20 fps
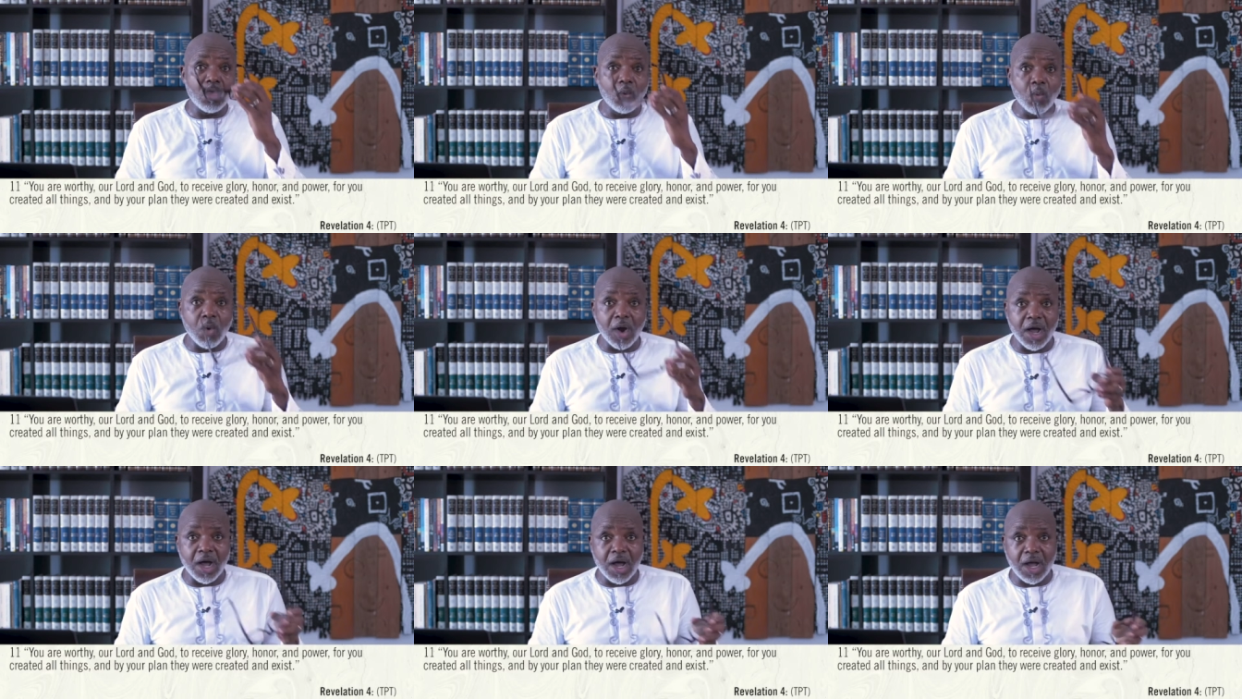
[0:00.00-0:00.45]

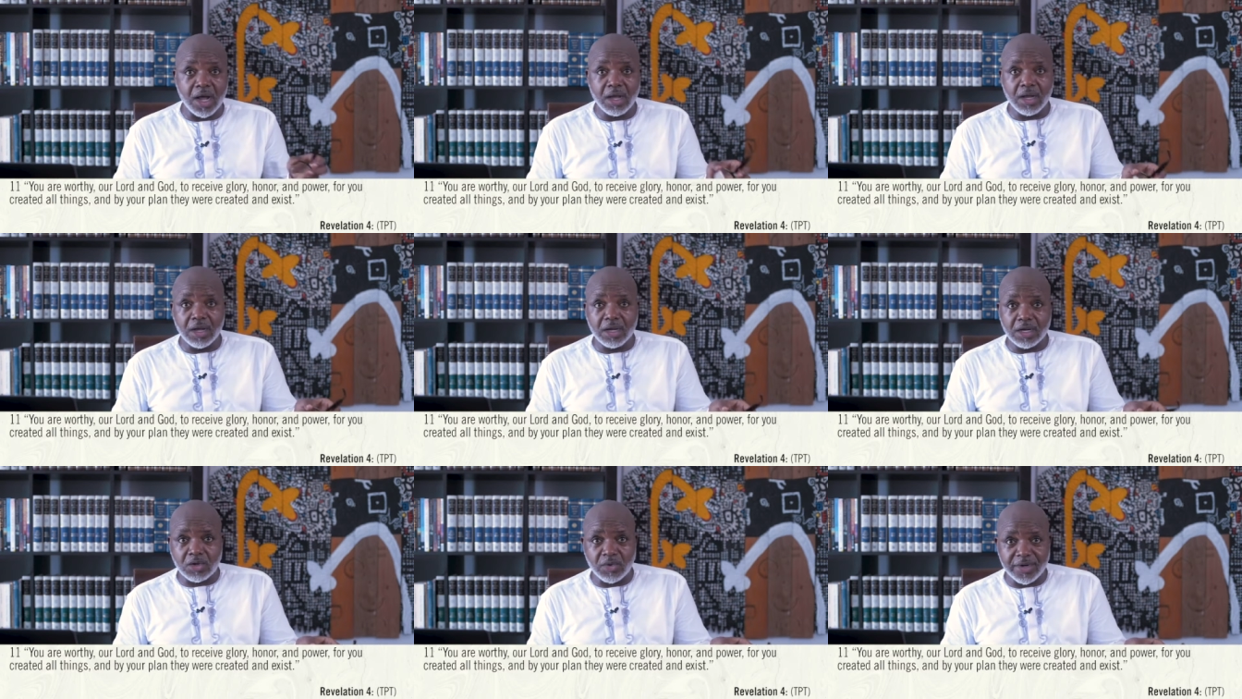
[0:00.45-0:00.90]

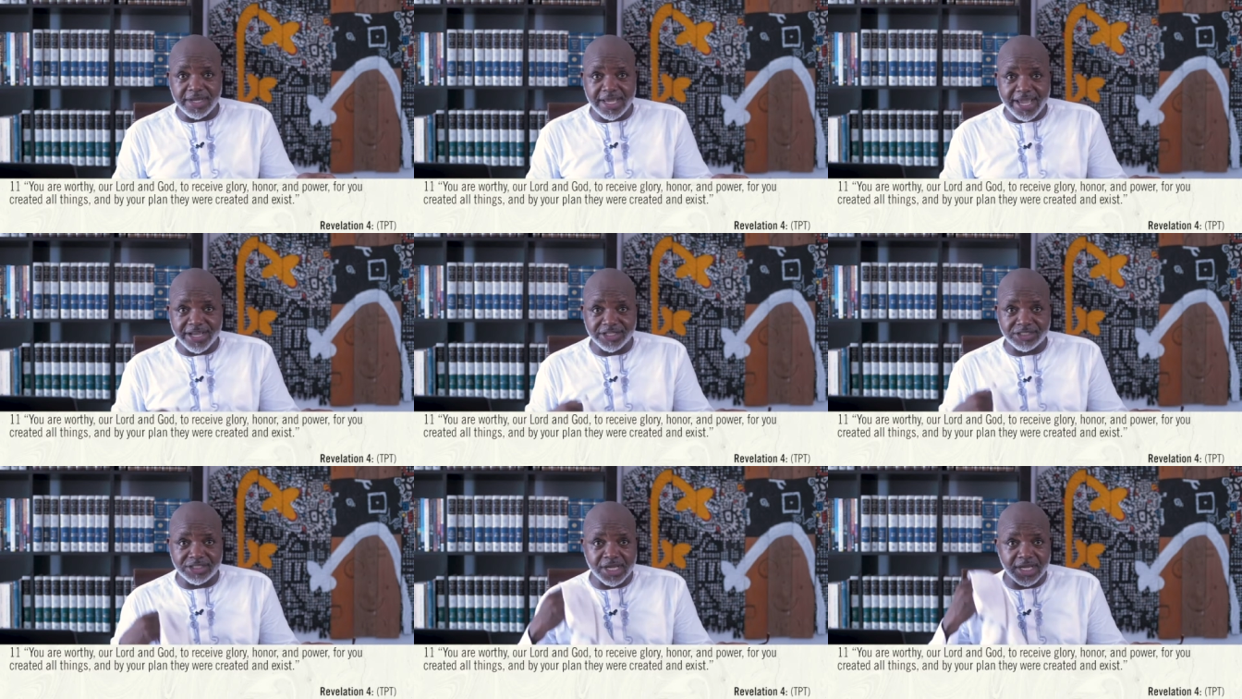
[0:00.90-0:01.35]
were
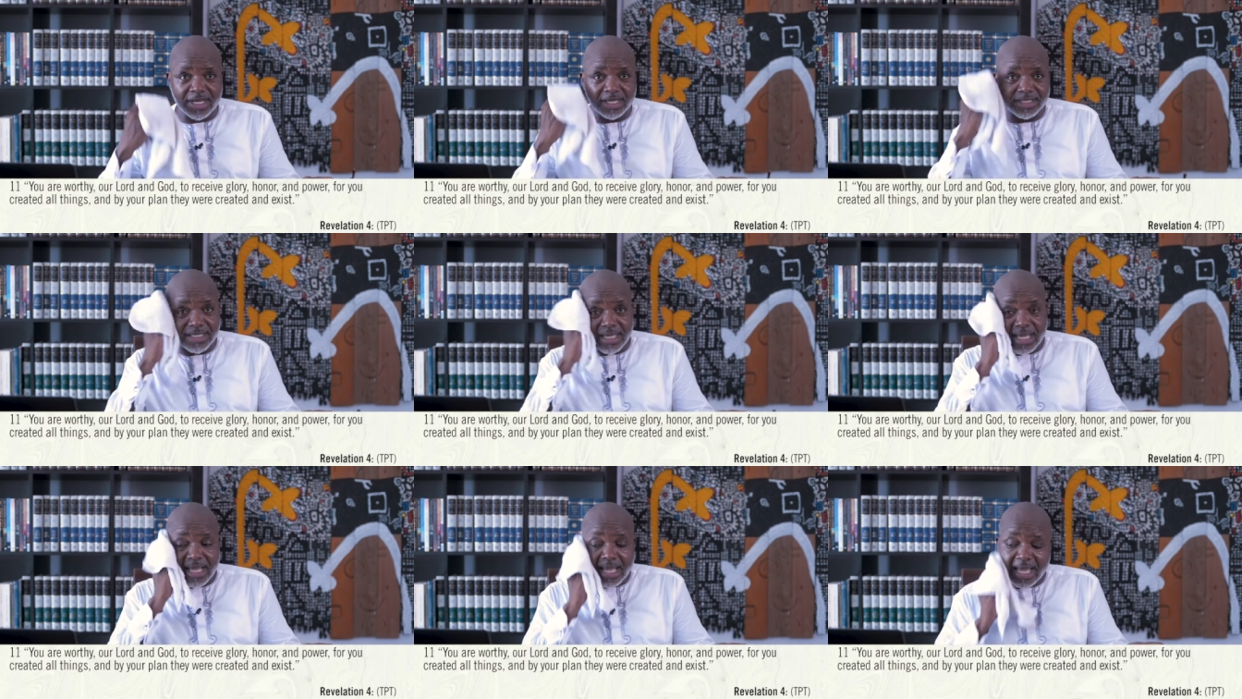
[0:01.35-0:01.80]

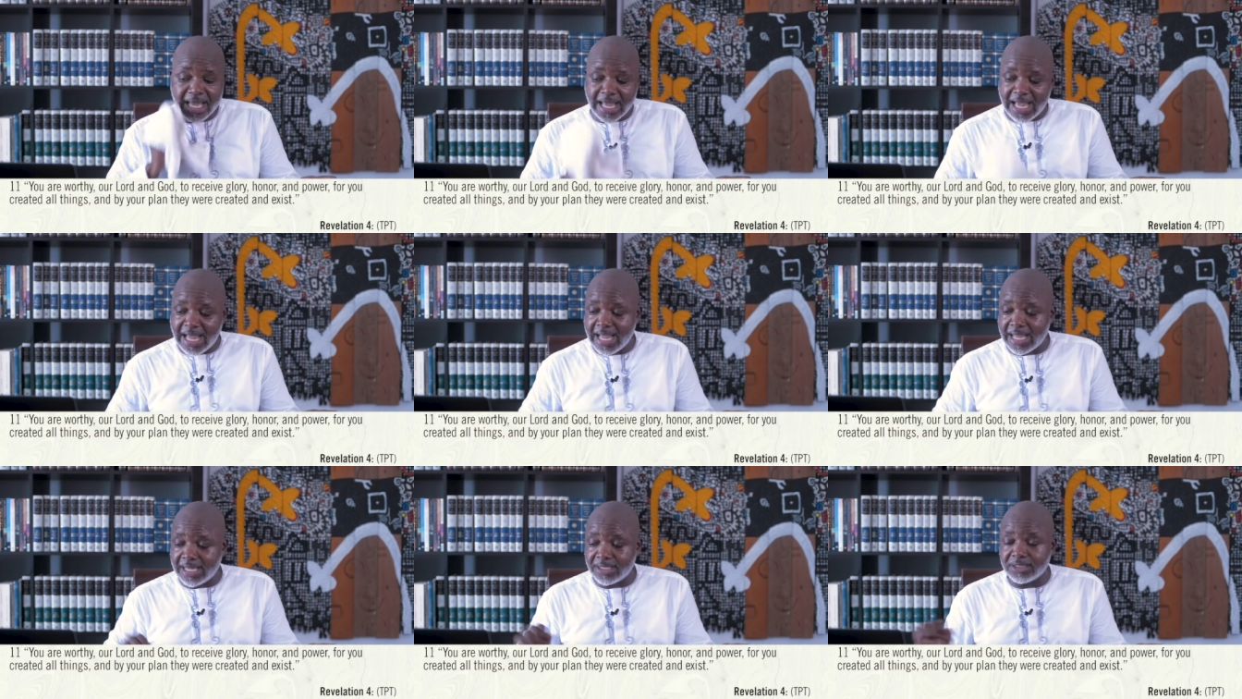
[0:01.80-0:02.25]
created
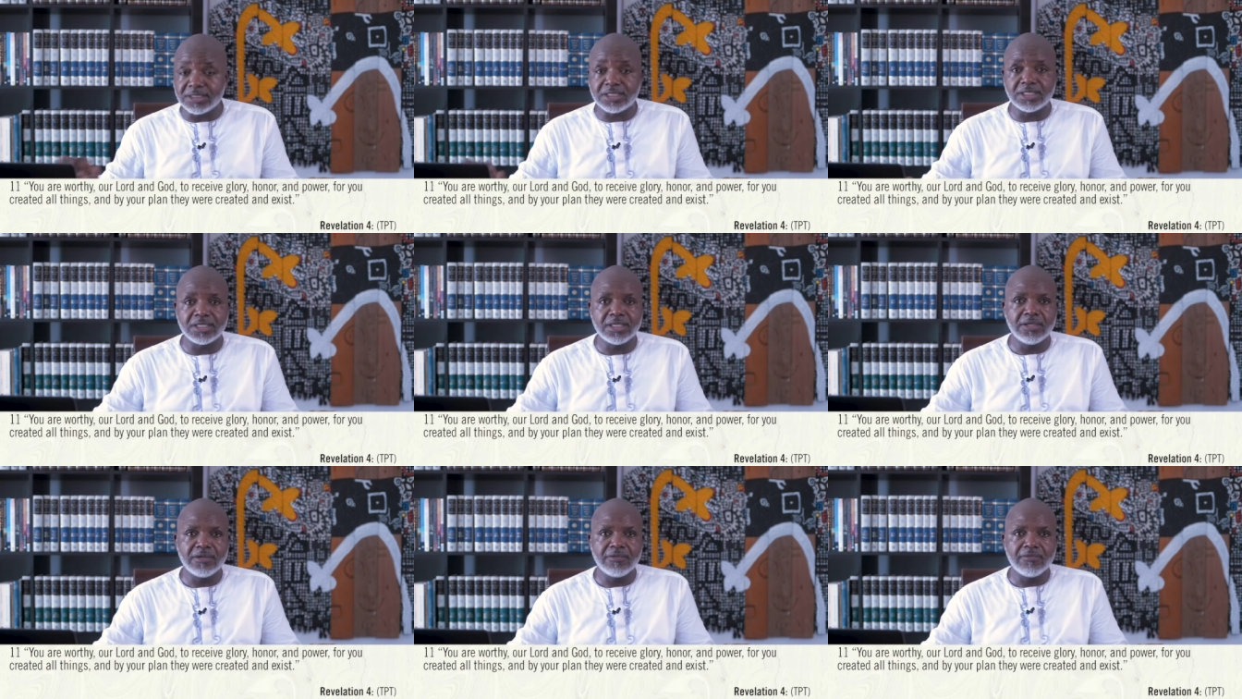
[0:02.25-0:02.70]
and
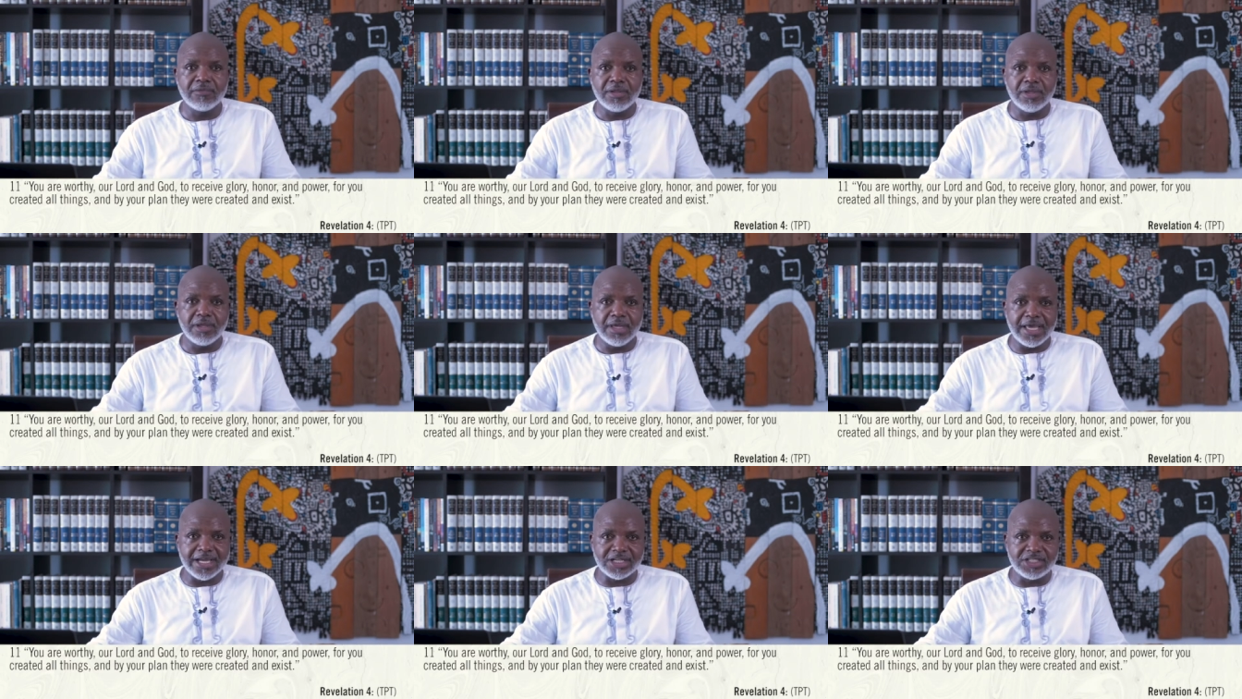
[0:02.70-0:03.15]

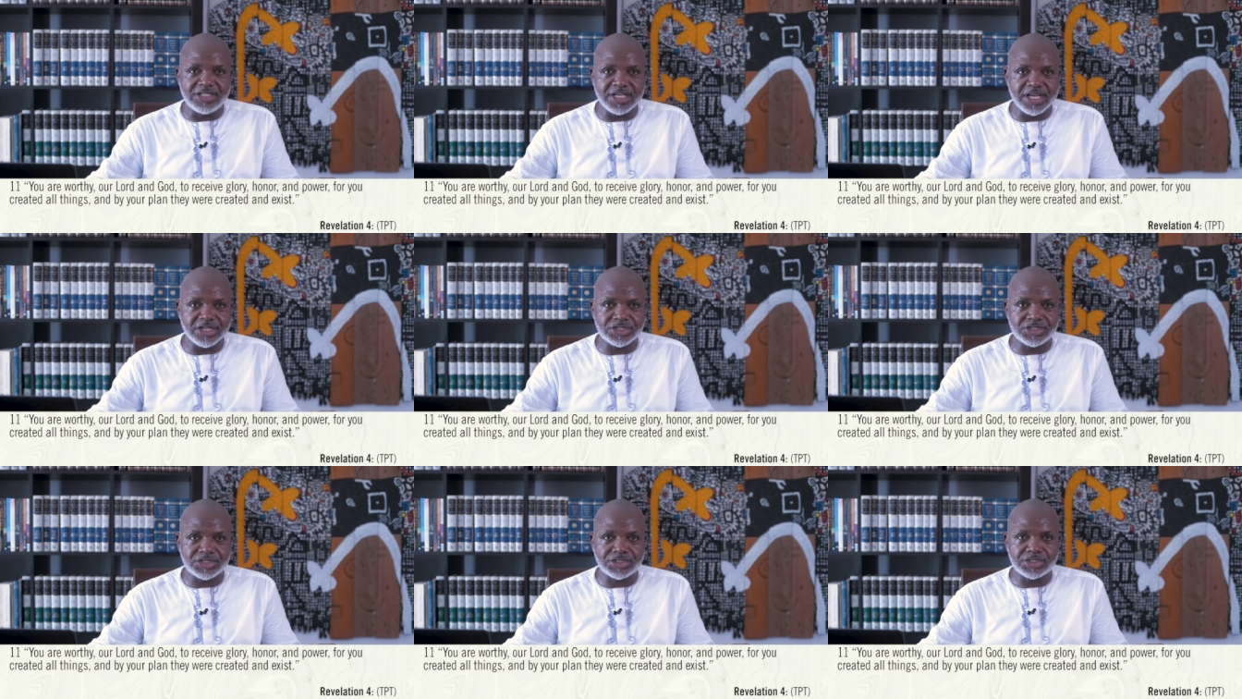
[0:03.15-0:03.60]

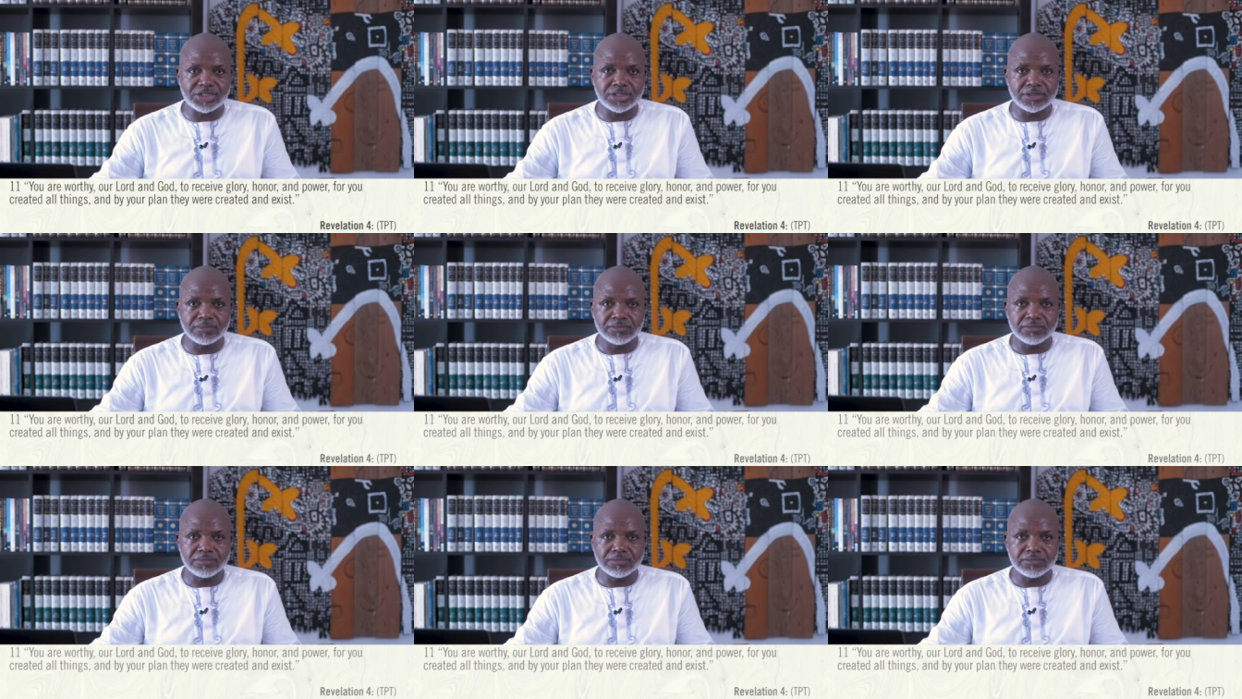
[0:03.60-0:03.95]
exist.